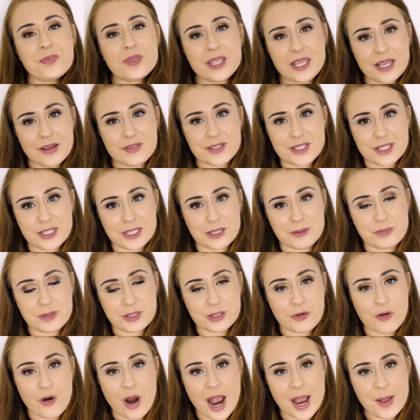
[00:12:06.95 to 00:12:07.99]
give us a
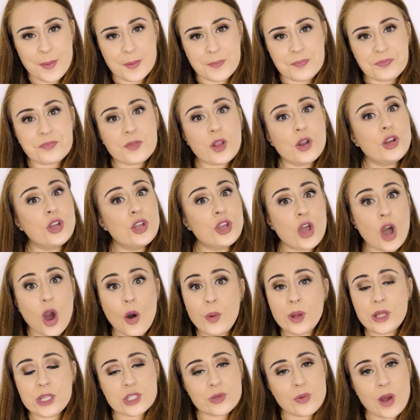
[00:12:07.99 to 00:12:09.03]
subscribe, go
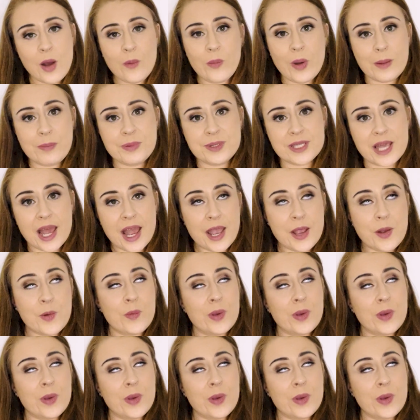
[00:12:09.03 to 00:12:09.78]
onto our website.